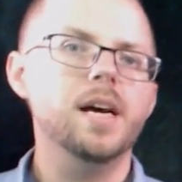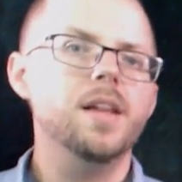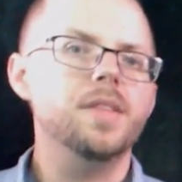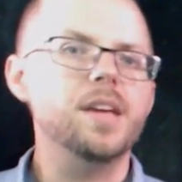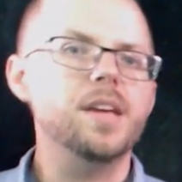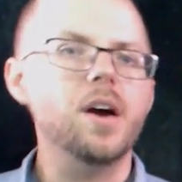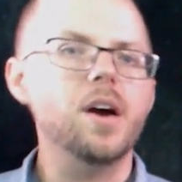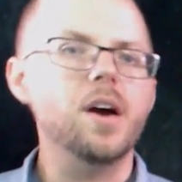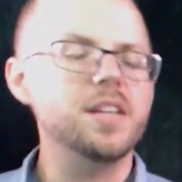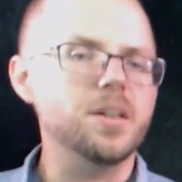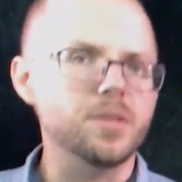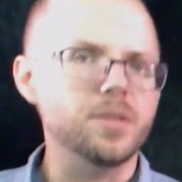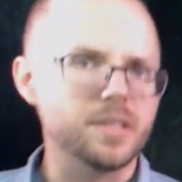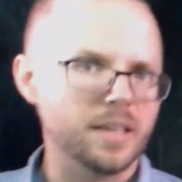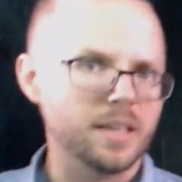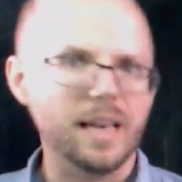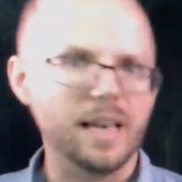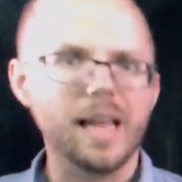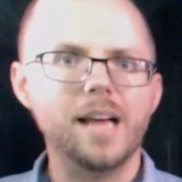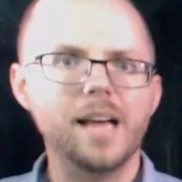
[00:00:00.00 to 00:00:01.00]
The idea is
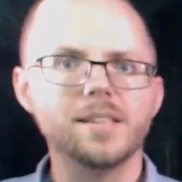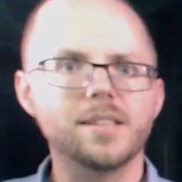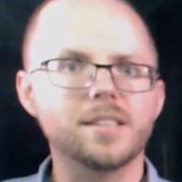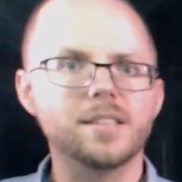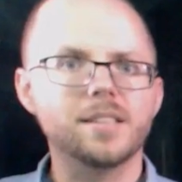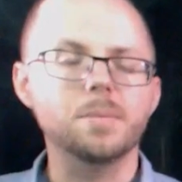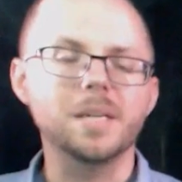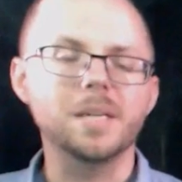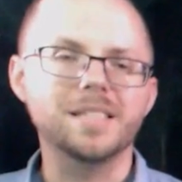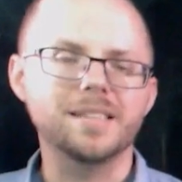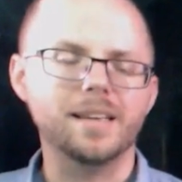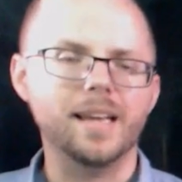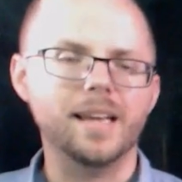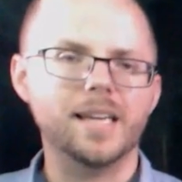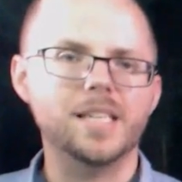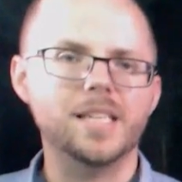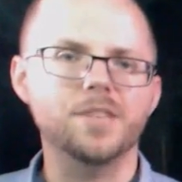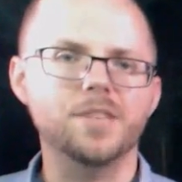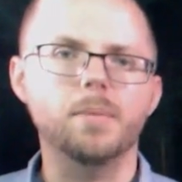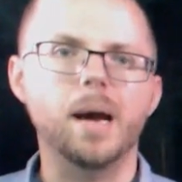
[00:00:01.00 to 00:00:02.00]
that allows us to be
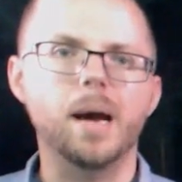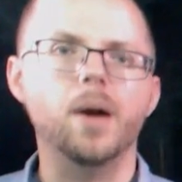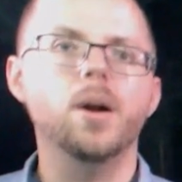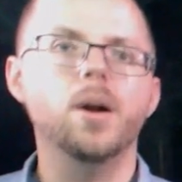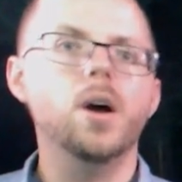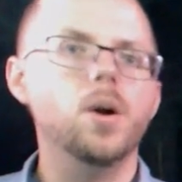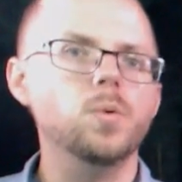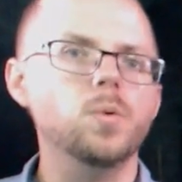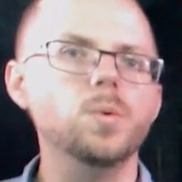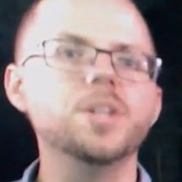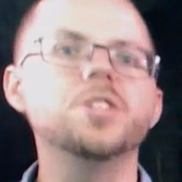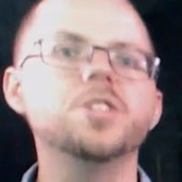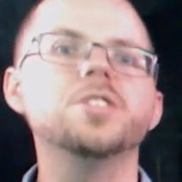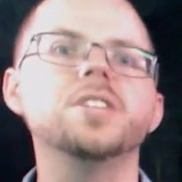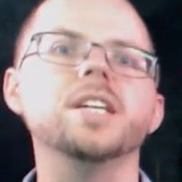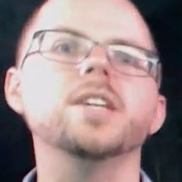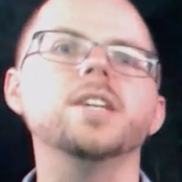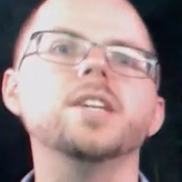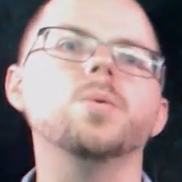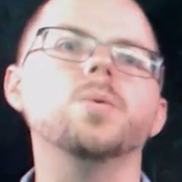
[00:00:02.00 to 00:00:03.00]
selective about which
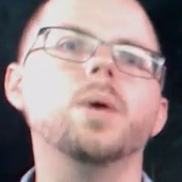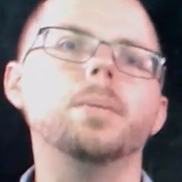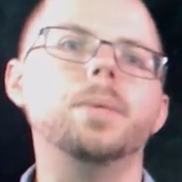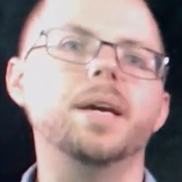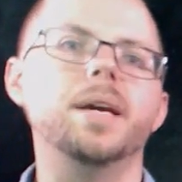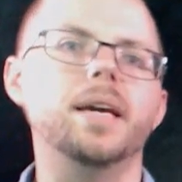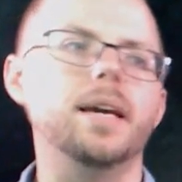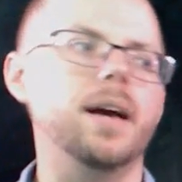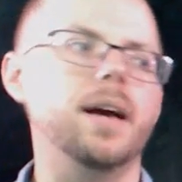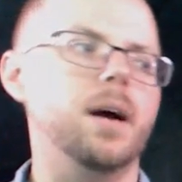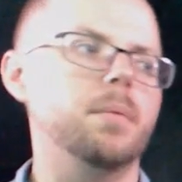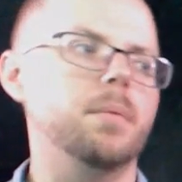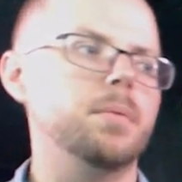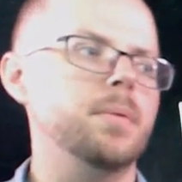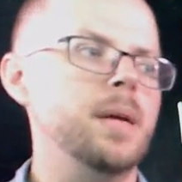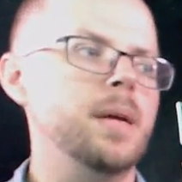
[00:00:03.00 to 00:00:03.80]
signal we're picking up,